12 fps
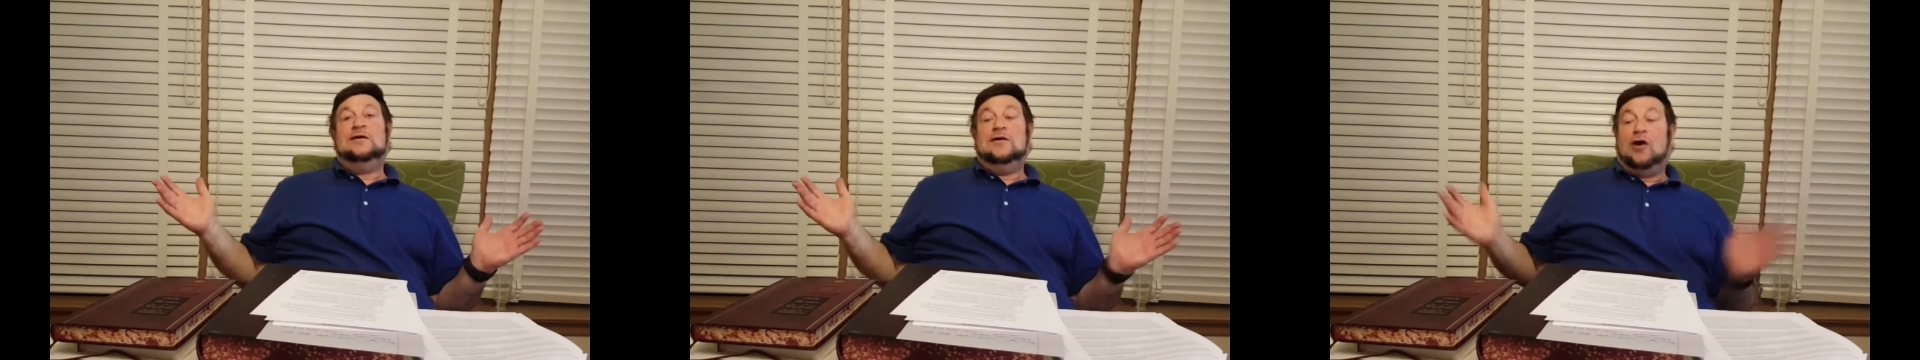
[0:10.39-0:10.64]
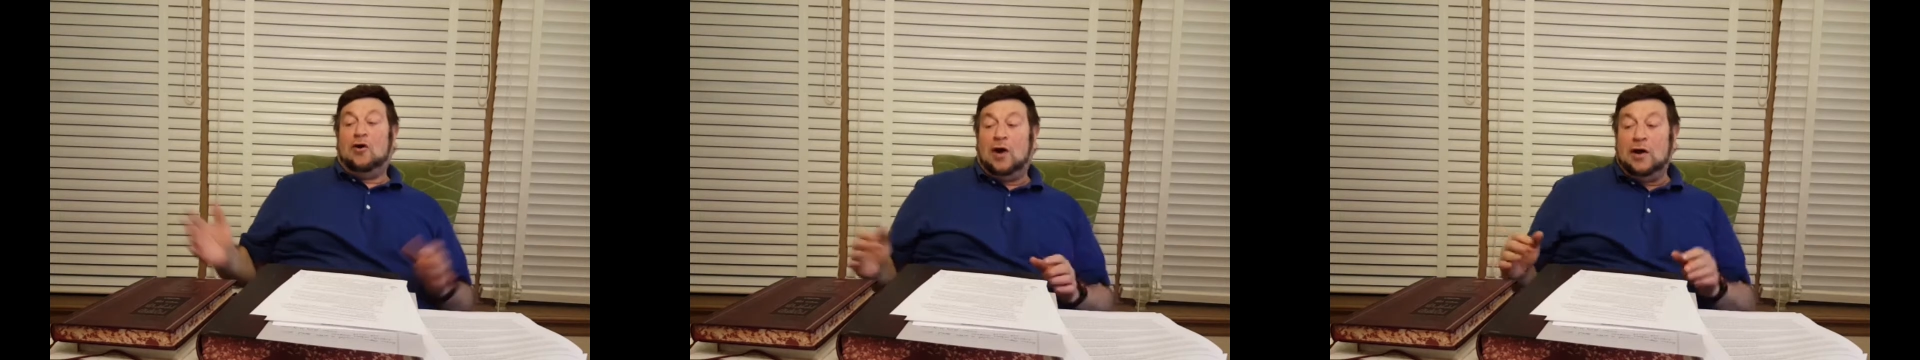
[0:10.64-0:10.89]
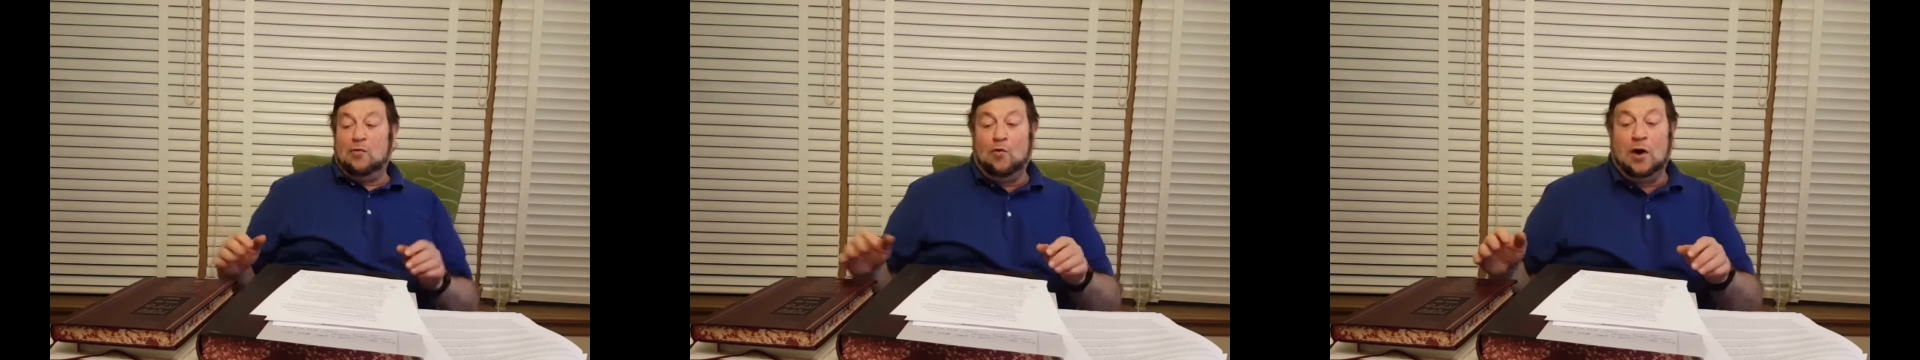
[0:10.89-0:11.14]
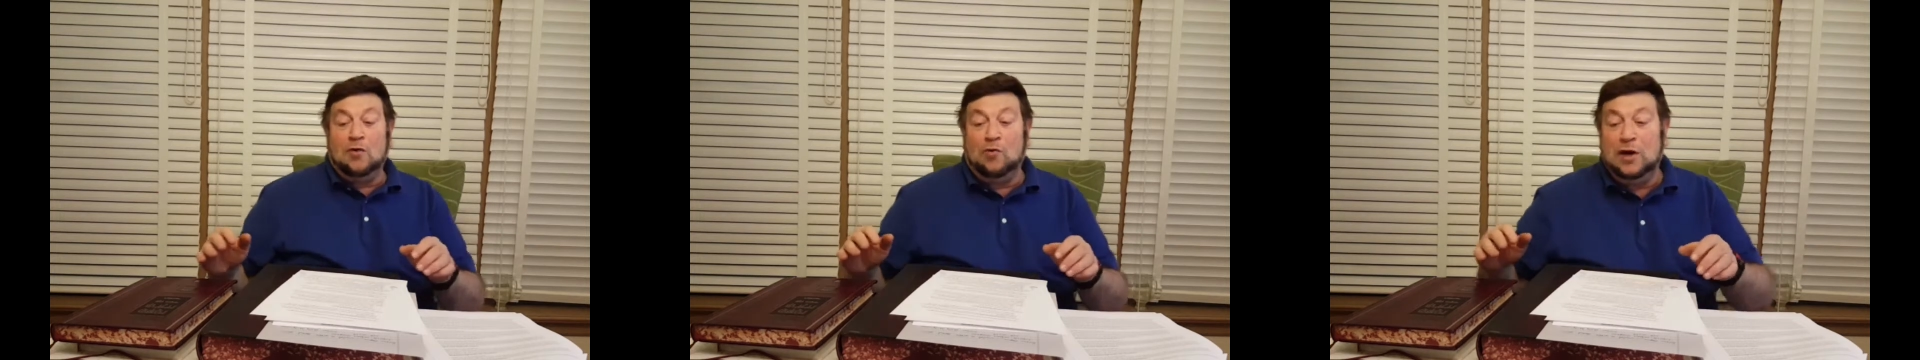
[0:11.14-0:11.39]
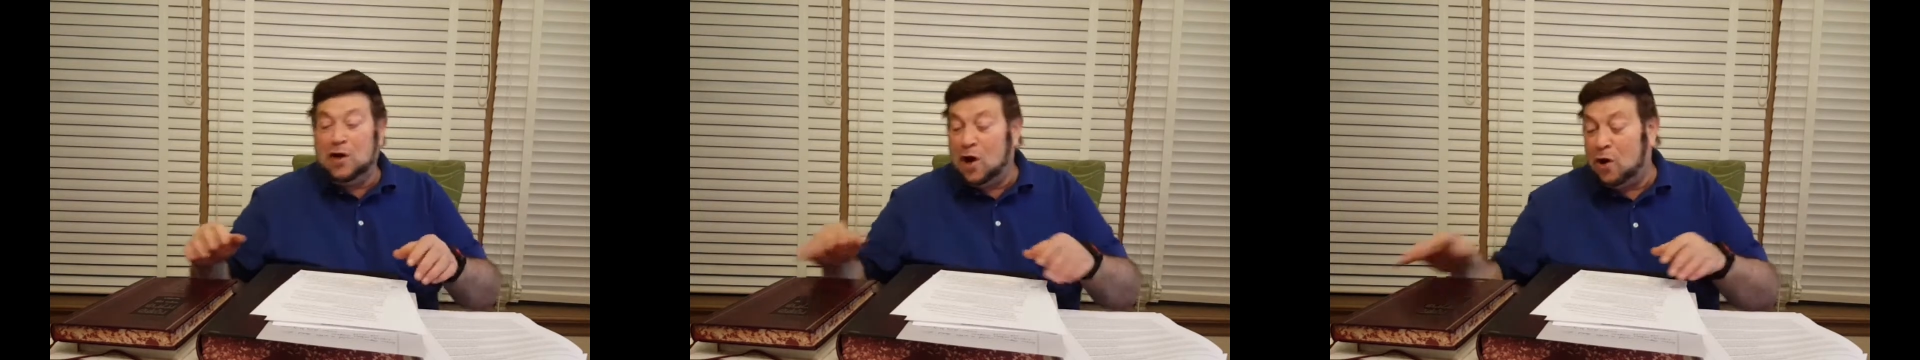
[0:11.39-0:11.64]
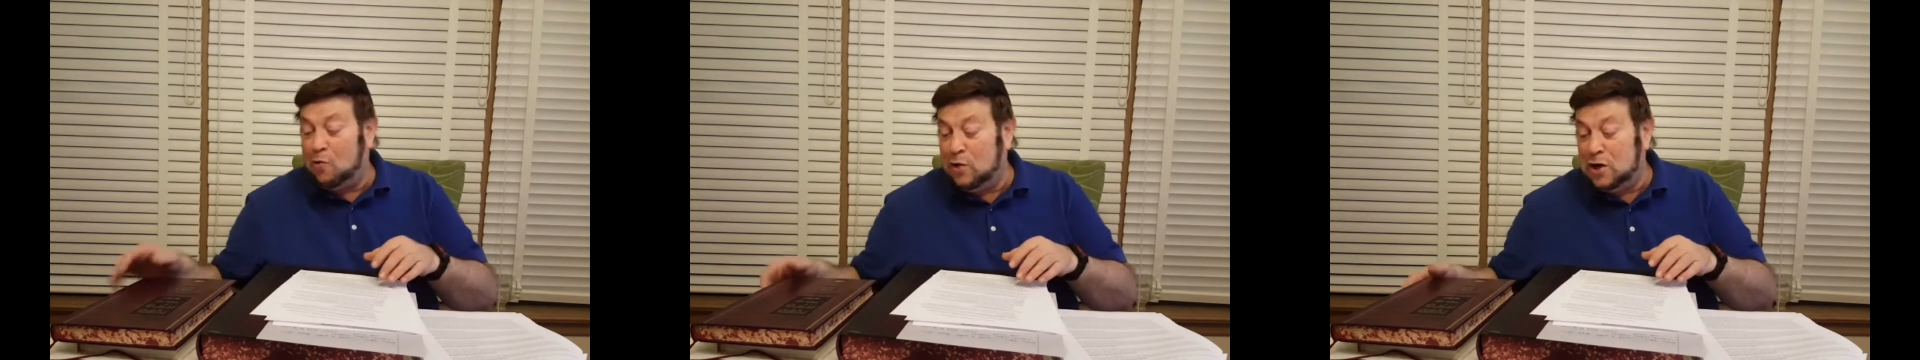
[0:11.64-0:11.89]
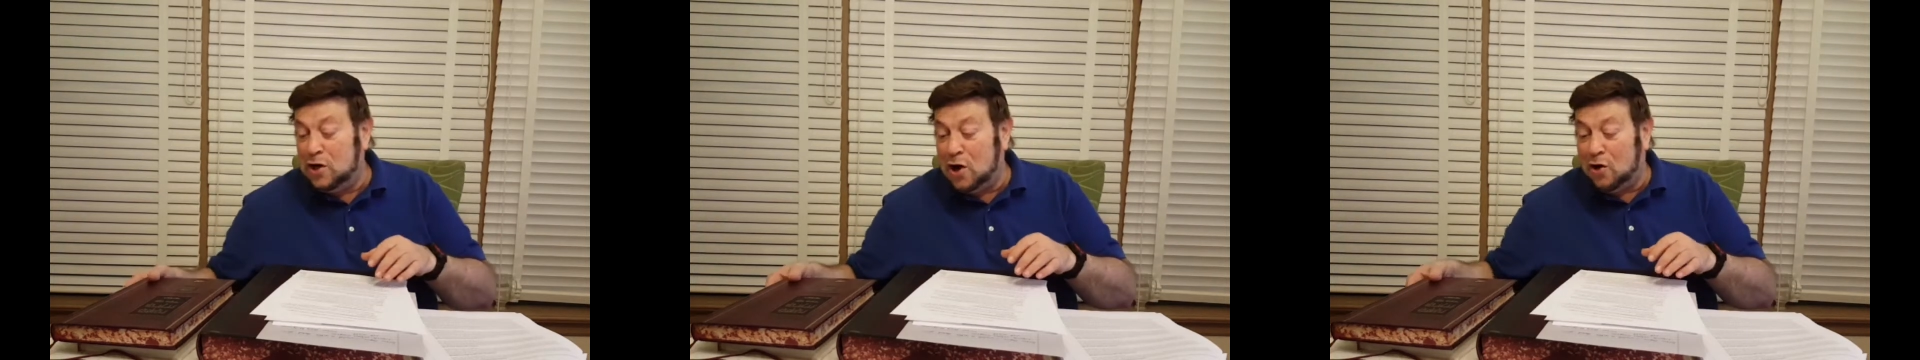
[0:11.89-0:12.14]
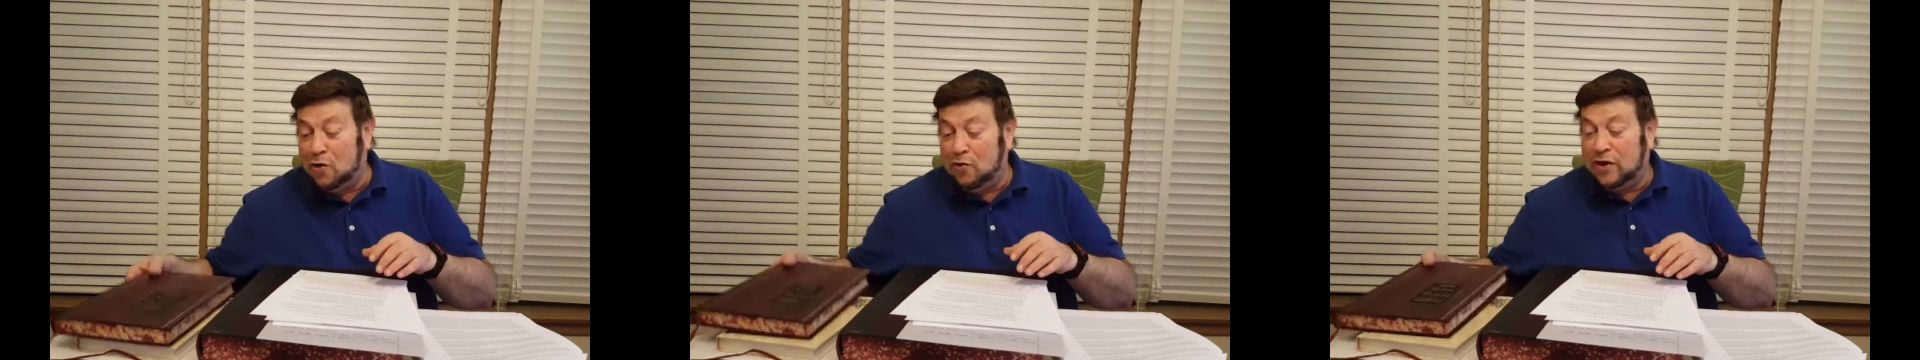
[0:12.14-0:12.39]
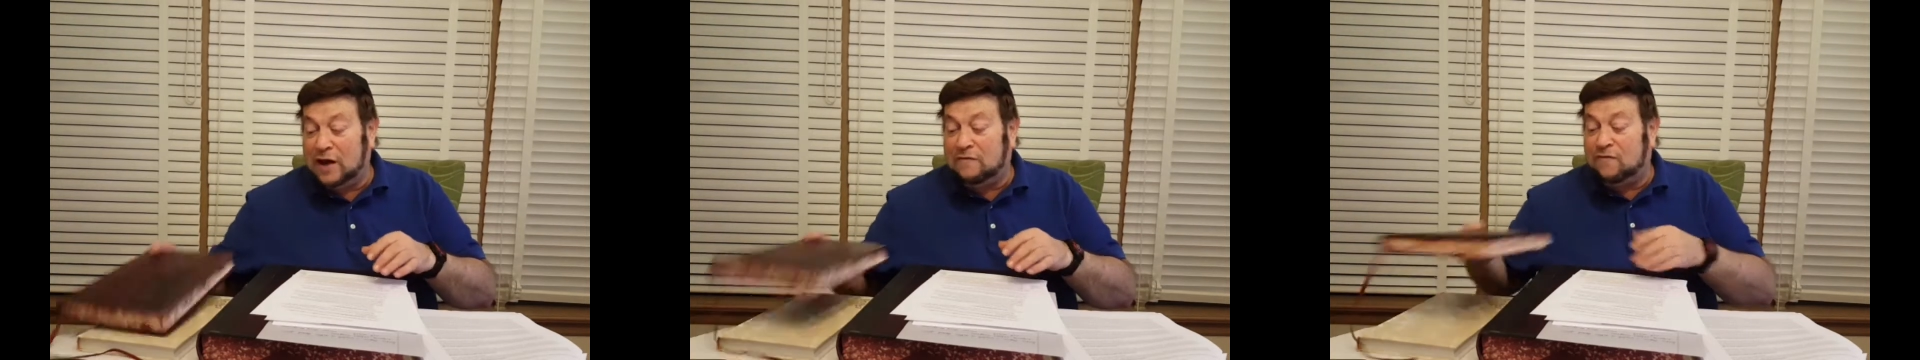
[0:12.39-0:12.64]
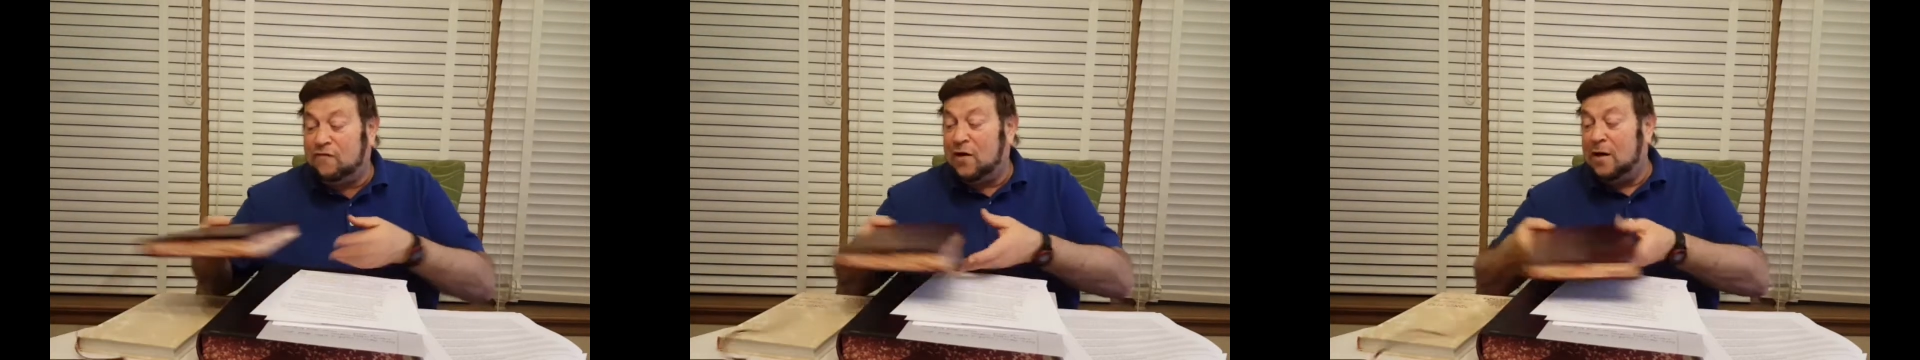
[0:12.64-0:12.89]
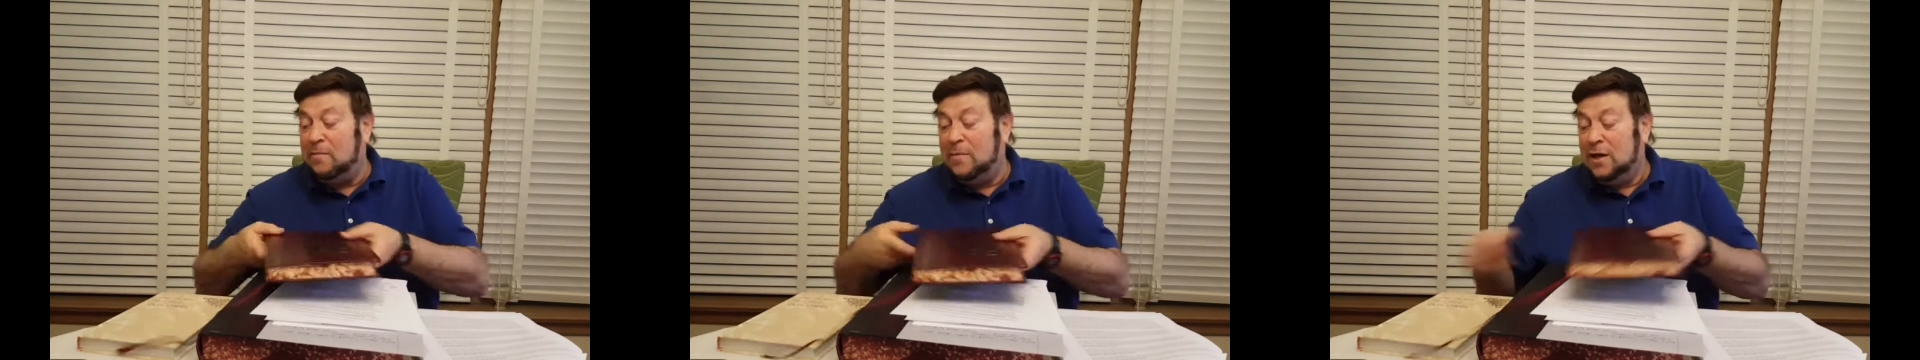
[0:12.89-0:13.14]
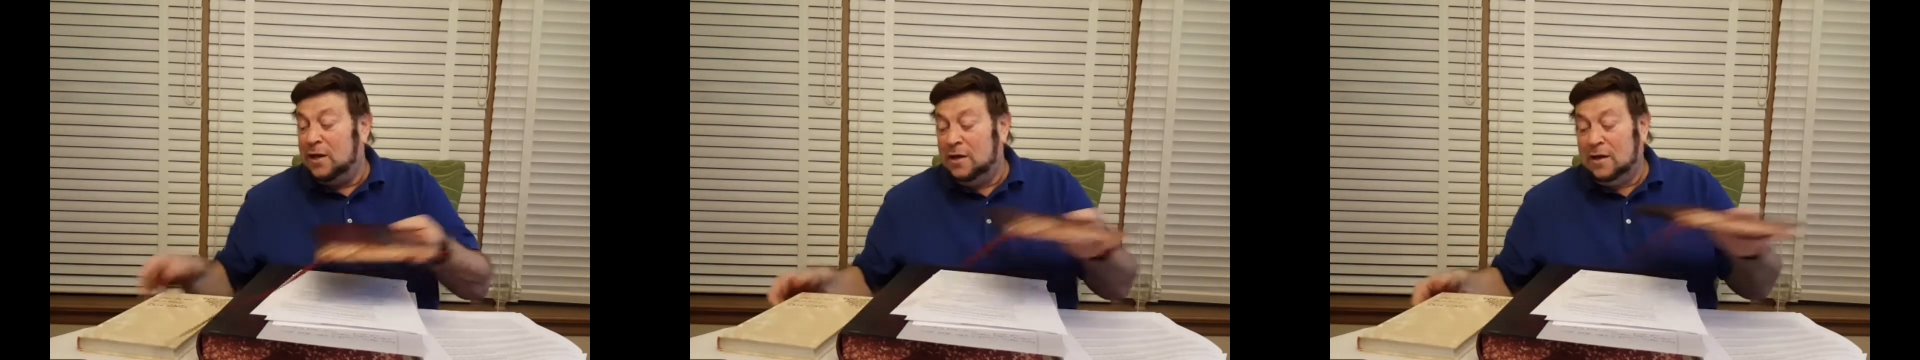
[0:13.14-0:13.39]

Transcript: All right, what do we know? We know that from